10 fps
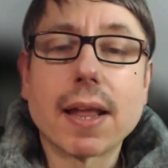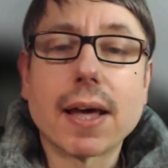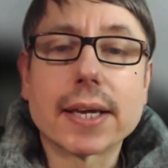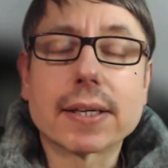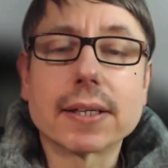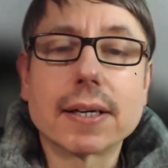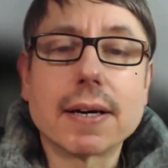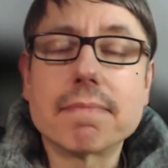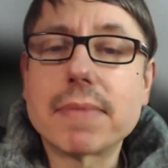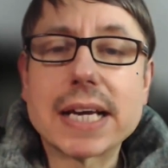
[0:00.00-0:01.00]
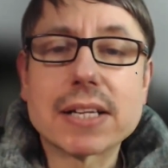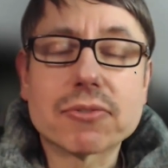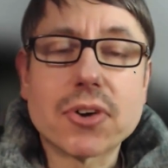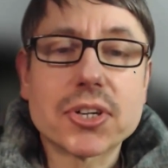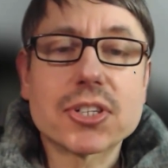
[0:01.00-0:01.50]
like a
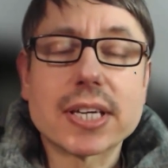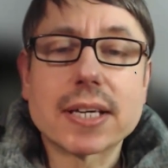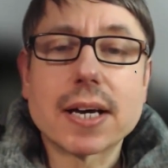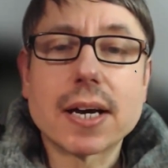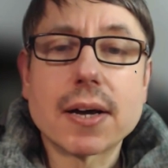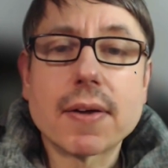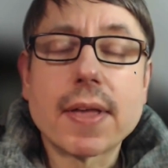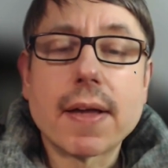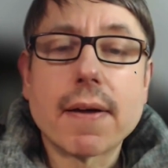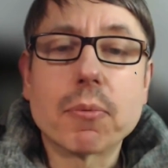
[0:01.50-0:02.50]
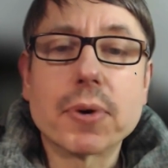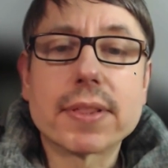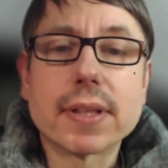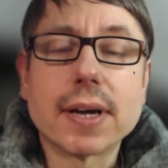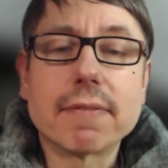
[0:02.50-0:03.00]
male rock singer
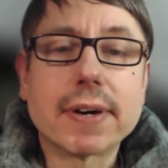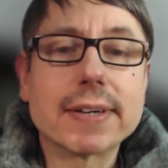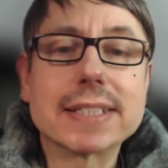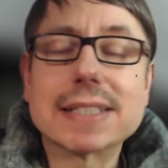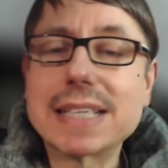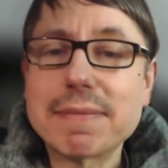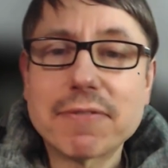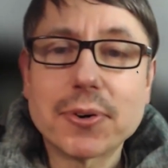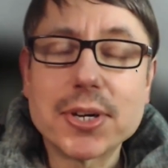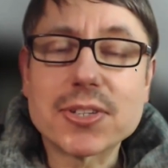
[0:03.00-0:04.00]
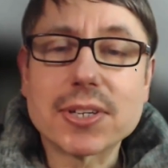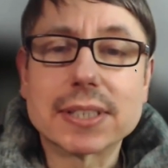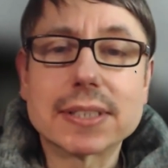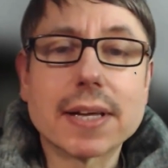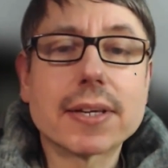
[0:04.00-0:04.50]
with a very deep voice,
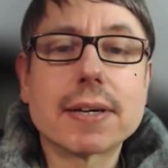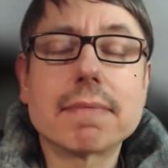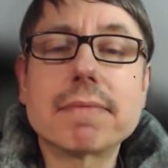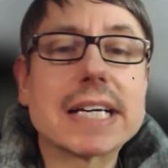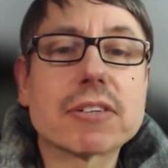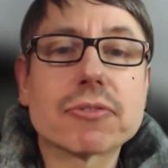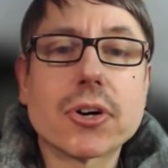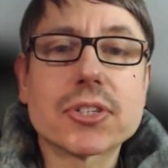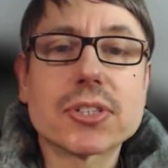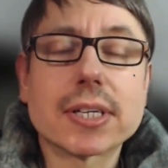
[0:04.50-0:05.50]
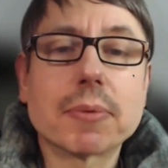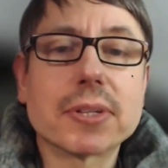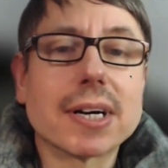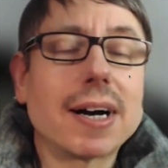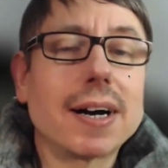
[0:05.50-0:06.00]
another male rock singer
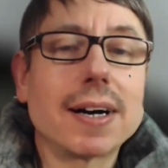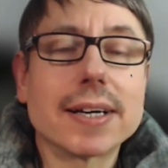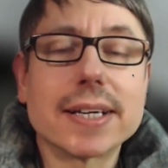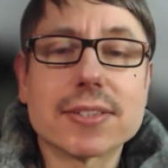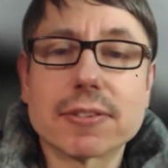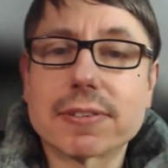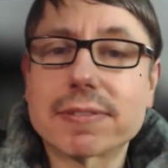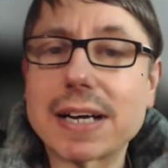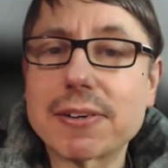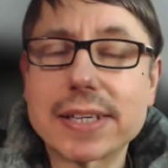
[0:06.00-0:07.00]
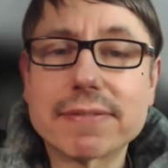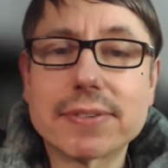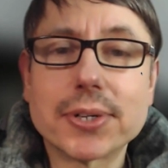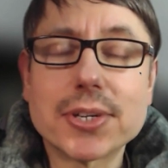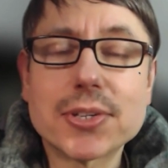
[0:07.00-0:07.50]
with a high and sort of growling
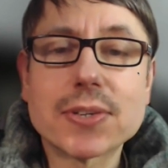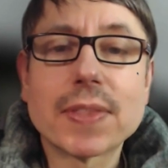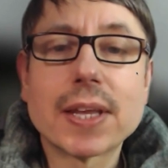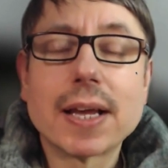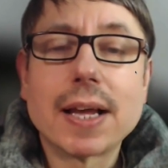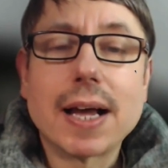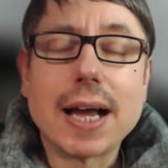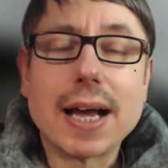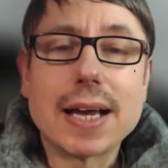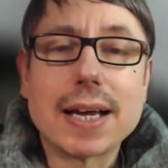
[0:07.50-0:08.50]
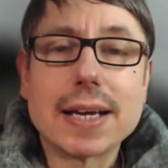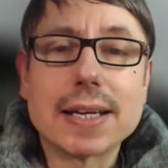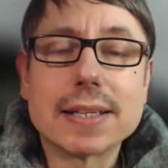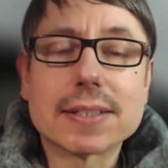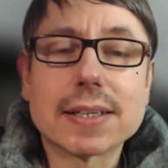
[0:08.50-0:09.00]
voice,
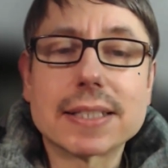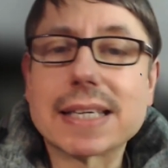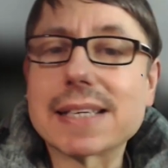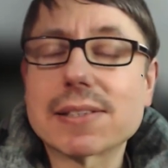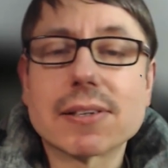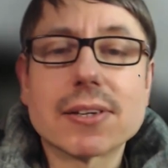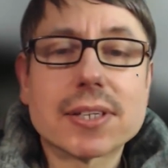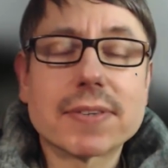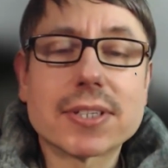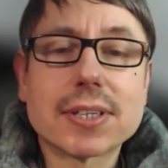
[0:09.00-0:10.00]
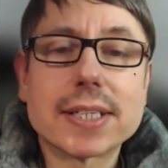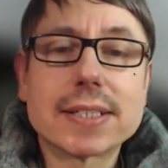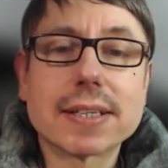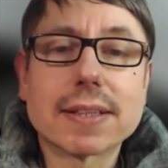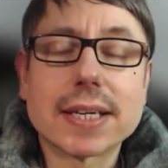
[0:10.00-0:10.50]
and yeah, so lots of
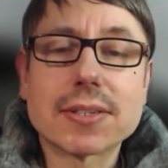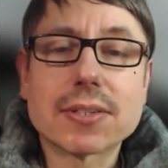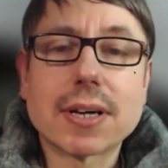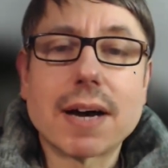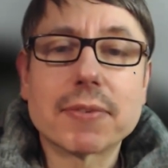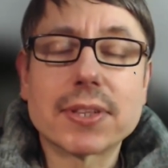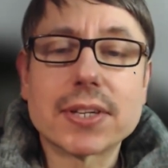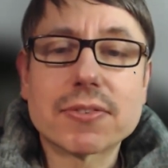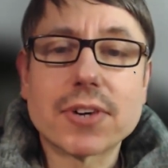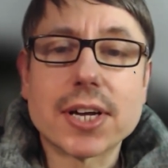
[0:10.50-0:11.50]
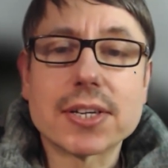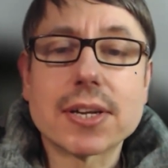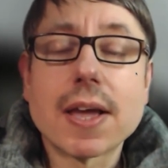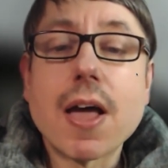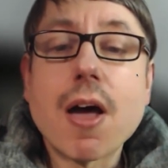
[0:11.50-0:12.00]
exciting things to come on this
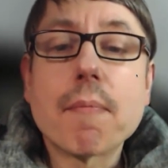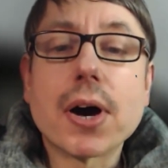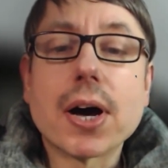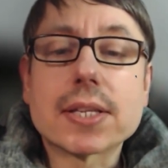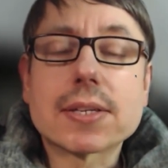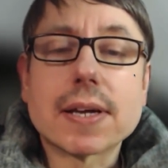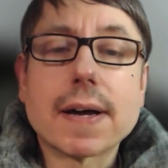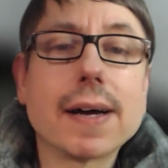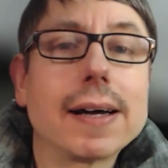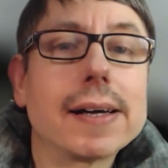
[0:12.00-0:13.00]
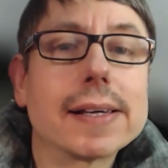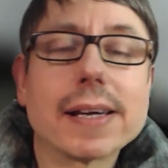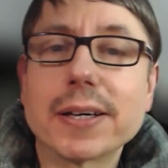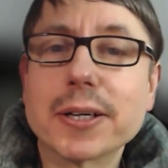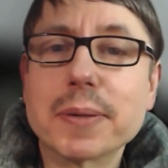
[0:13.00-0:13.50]
front. But I
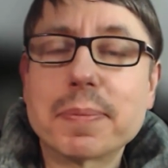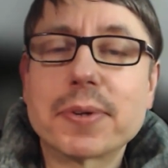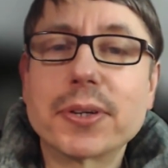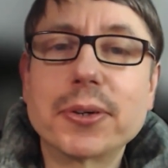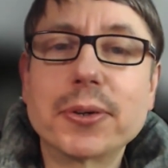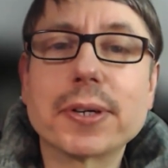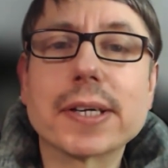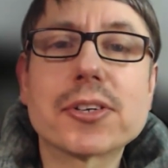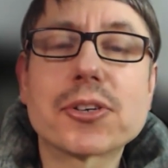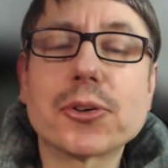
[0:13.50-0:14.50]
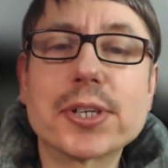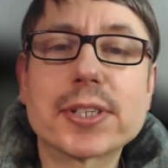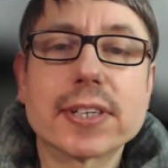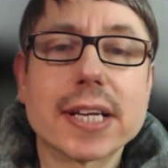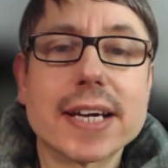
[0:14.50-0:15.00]
hope you
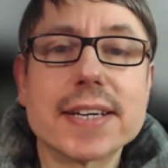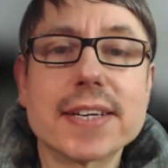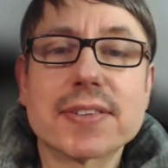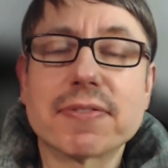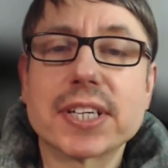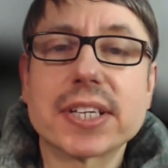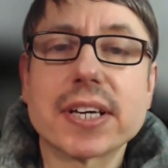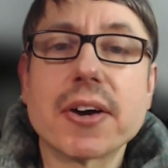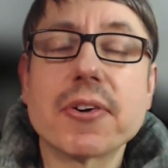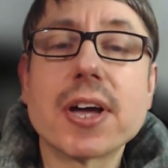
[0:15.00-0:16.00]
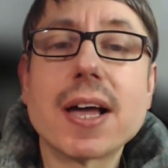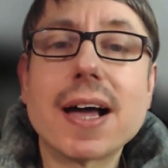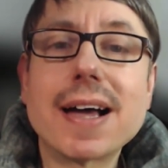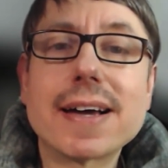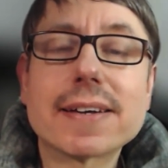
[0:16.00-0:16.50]
enjoyed today's video
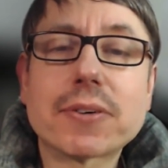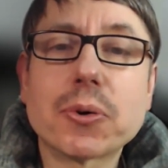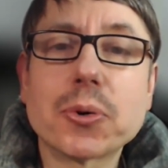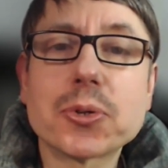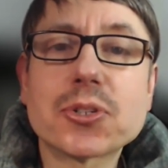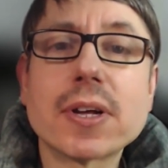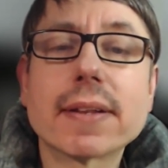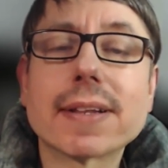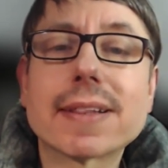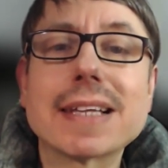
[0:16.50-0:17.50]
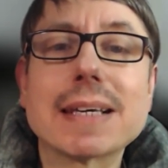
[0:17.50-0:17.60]
and of course the